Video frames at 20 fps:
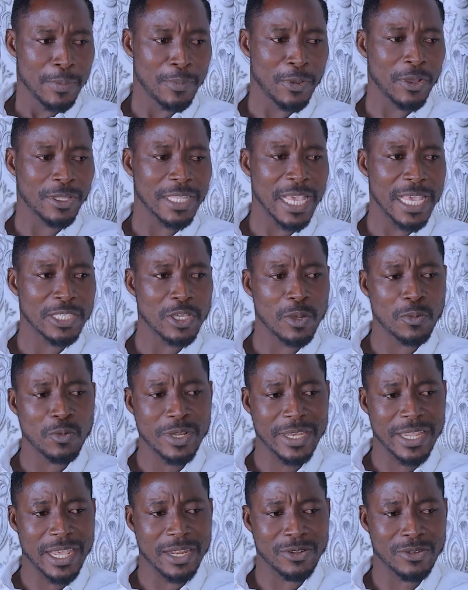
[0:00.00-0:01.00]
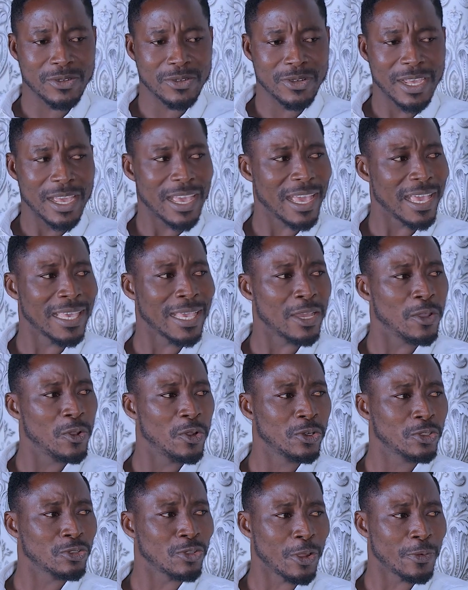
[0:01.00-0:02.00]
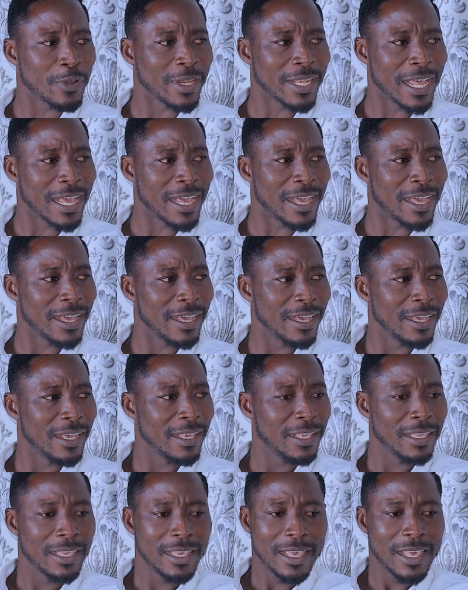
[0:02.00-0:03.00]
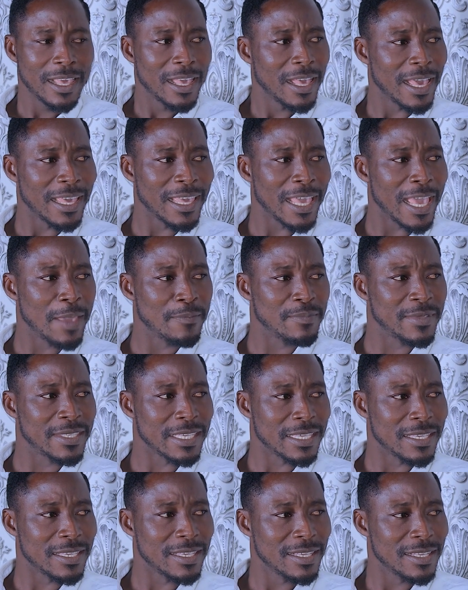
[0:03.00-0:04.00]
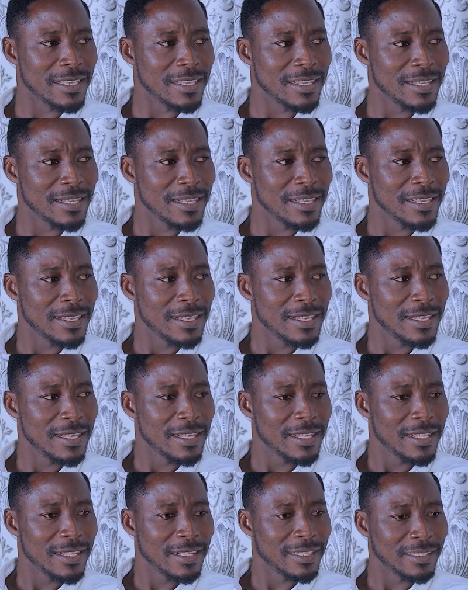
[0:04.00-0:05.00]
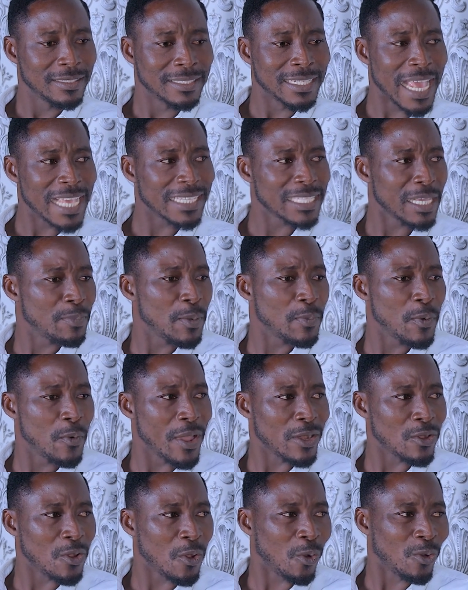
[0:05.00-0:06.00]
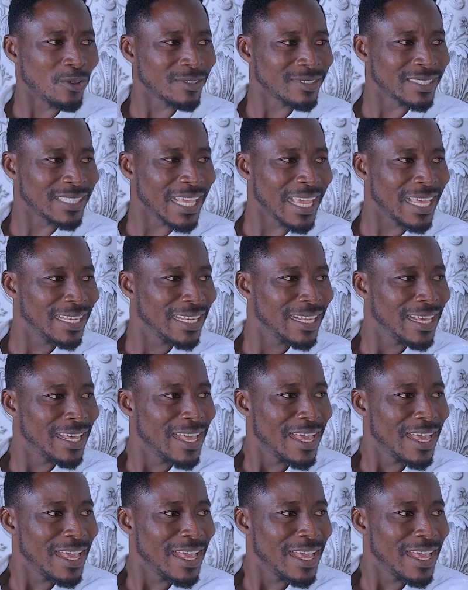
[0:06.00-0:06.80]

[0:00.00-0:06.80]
because I said, I'm going to say an old story now, empty. So I said, people were not concerned